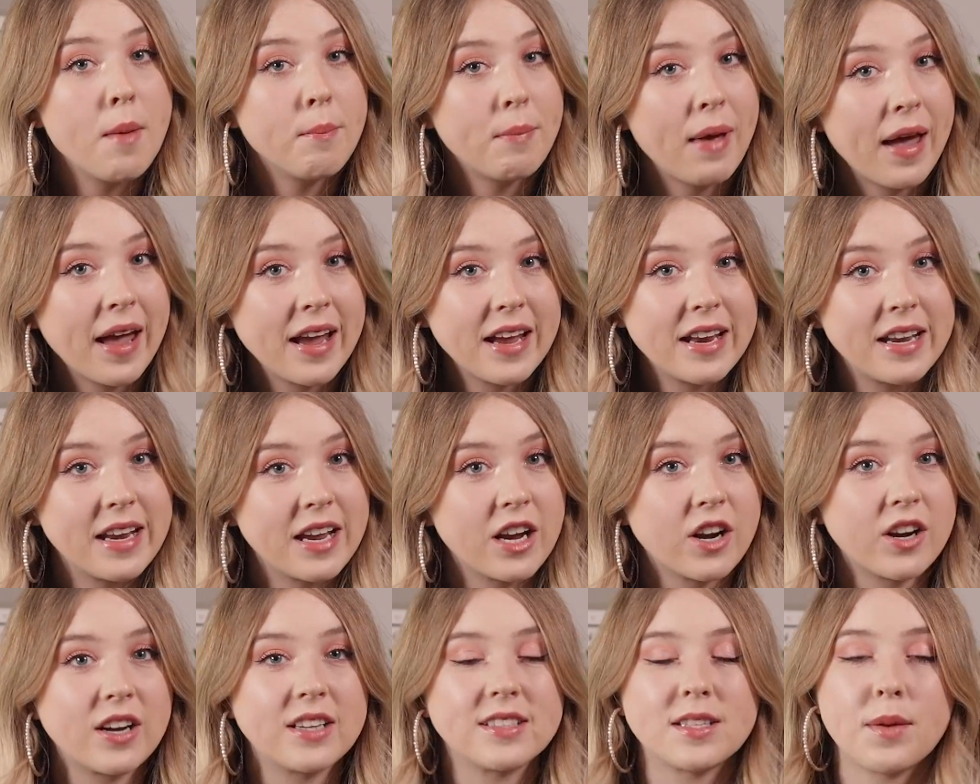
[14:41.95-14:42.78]

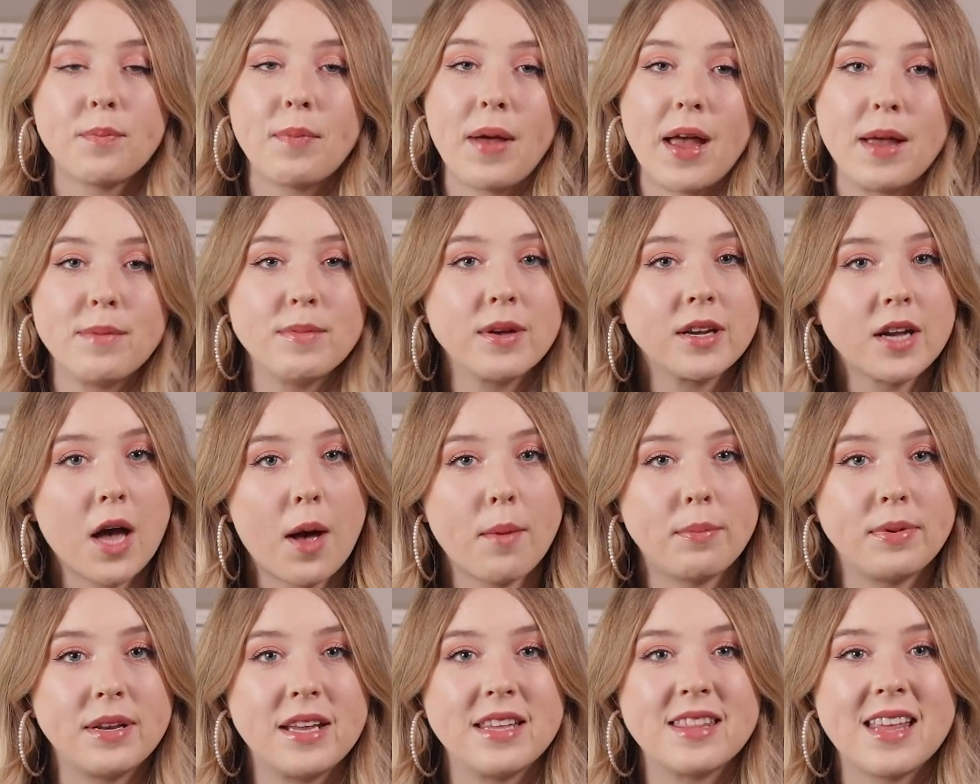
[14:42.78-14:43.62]
Payoneer is a payment
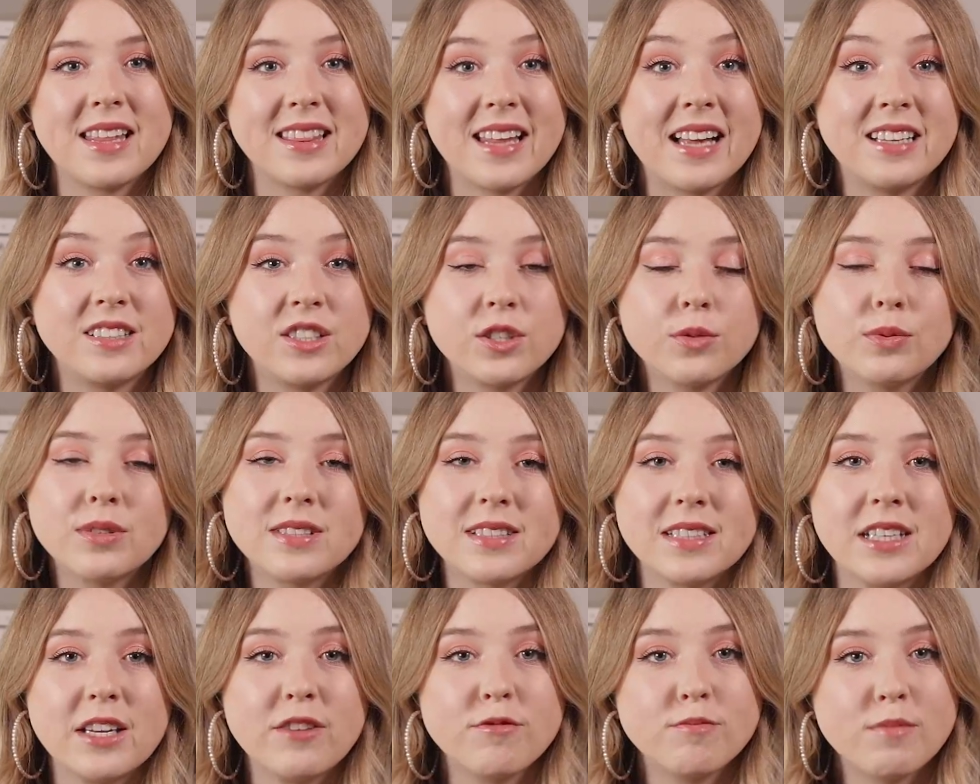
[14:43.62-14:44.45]
company that lets you
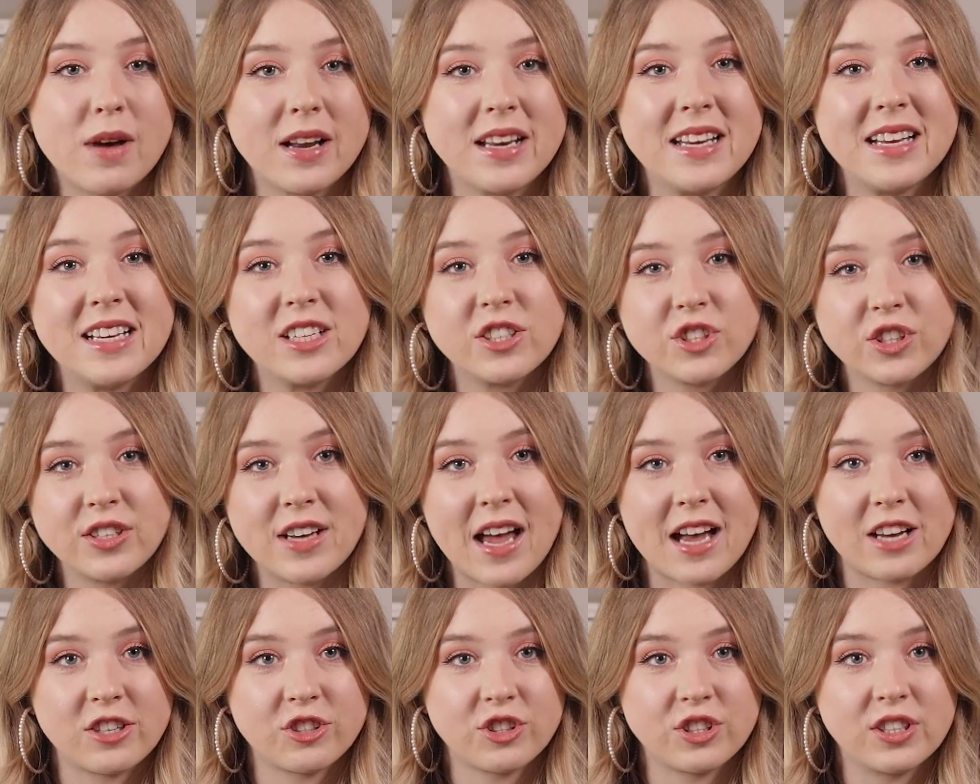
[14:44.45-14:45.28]
receive money
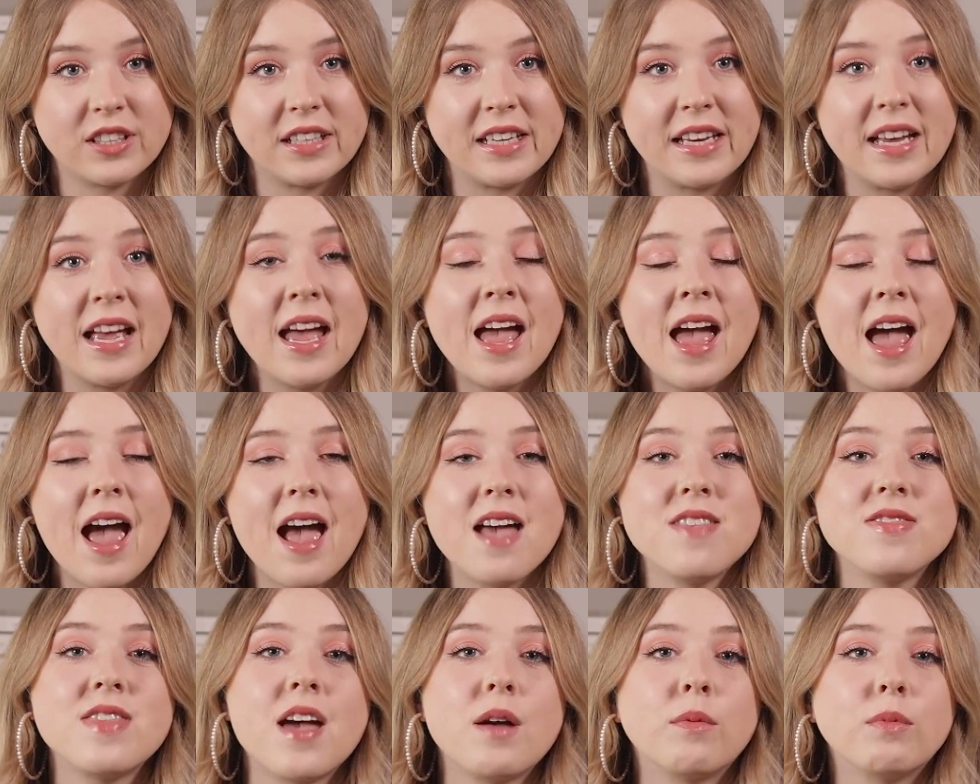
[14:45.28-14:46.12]
internationally
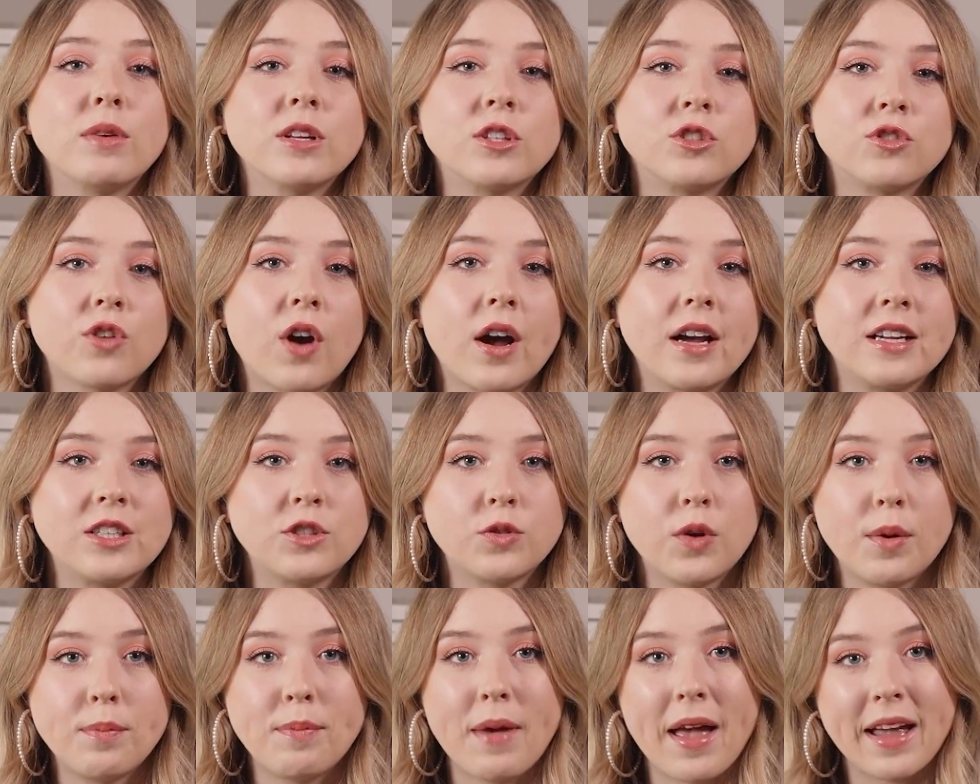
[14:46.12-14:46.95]
and then withdraw it
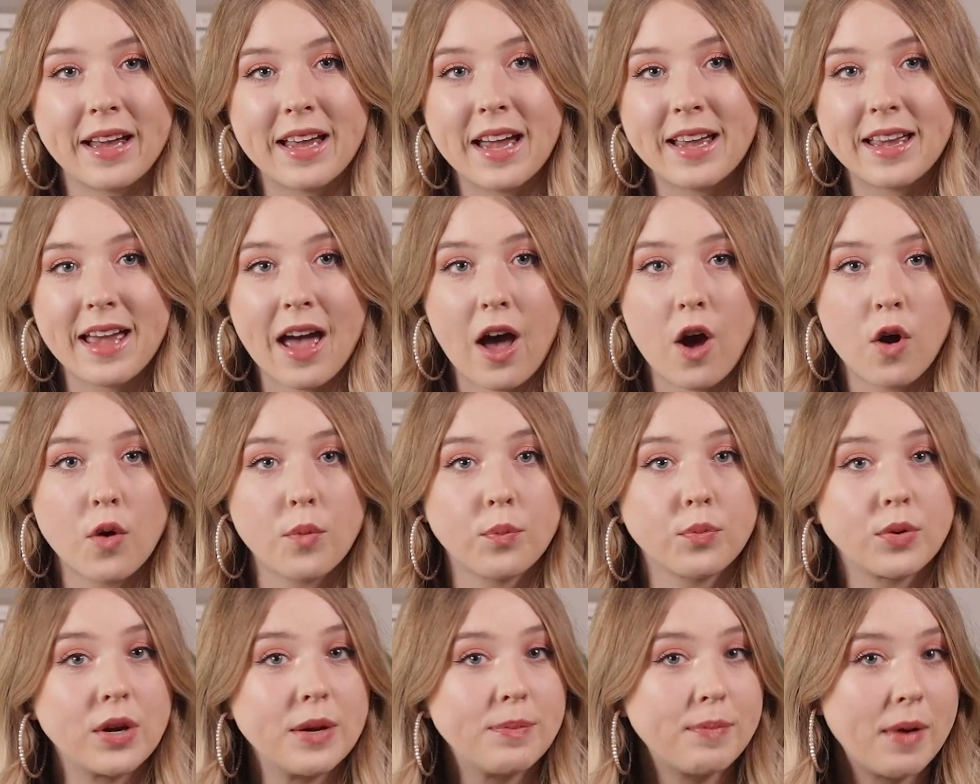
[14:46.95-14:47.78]
to a bank account,
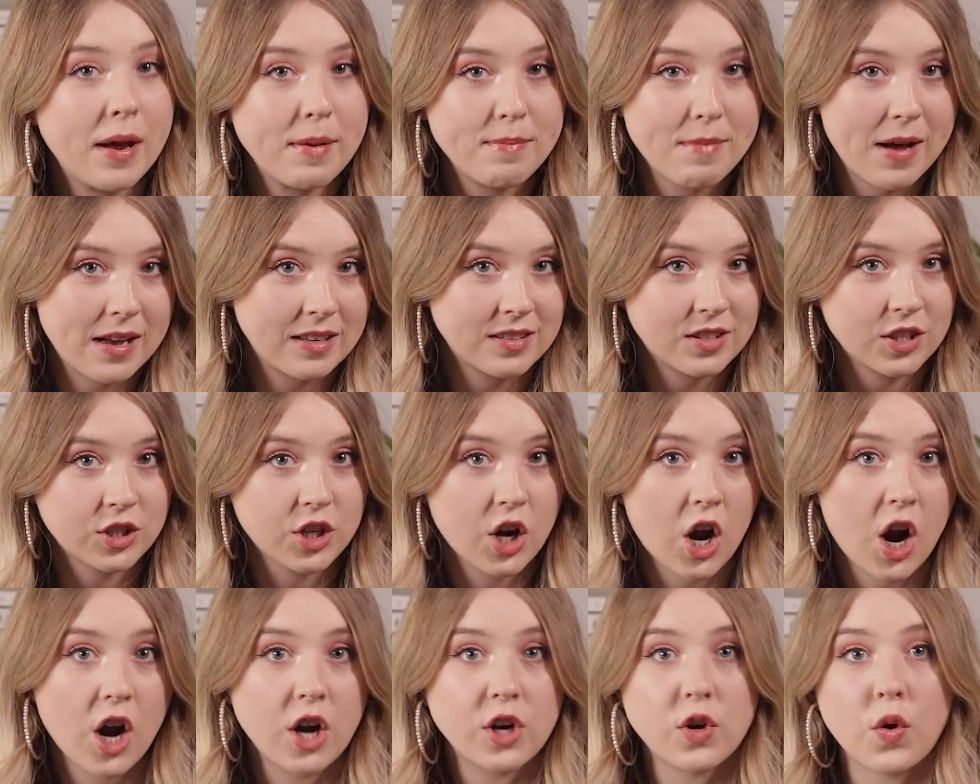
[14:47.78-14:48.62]
prepaid
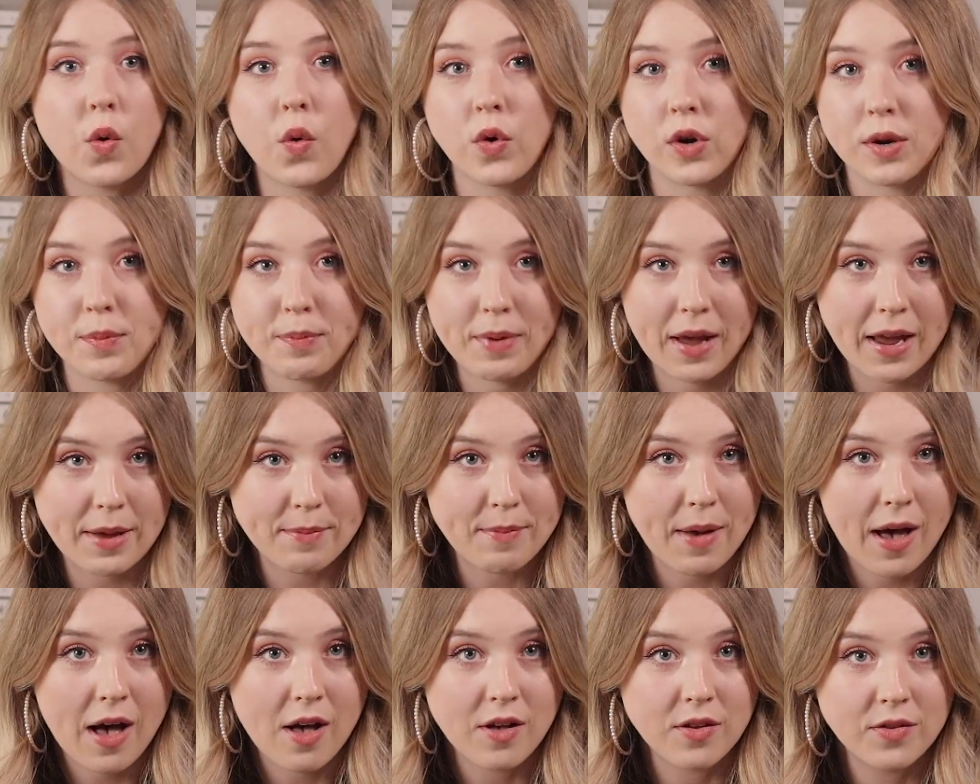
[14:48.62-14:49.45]
MasterCard, or to
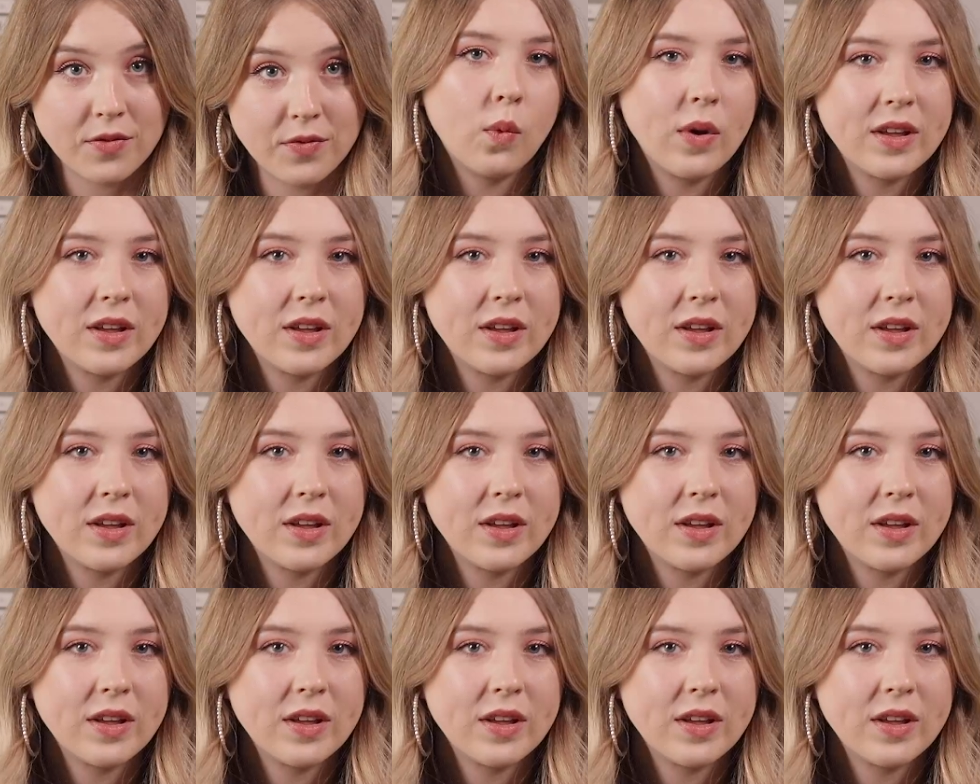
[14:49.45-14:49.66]
PayPal.